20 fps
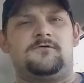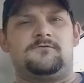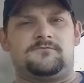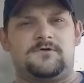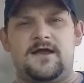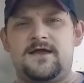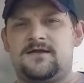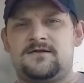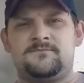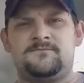
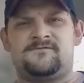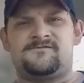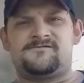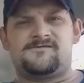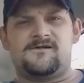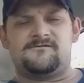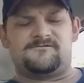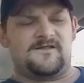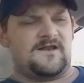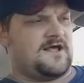Random
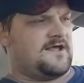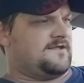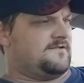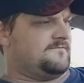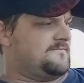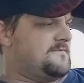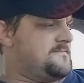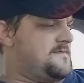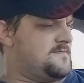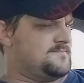stuff that I
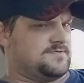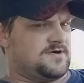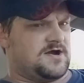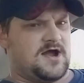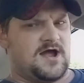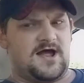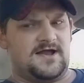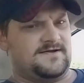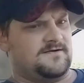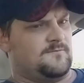can remember.
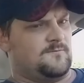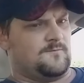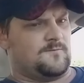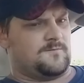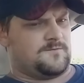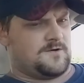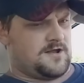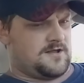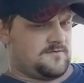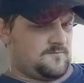I don't
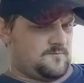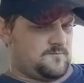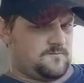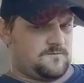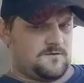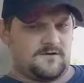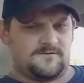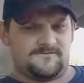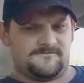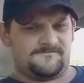
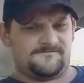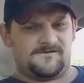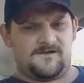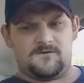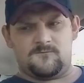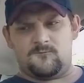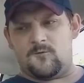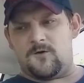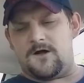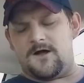
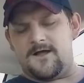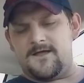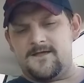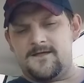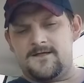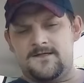understand why.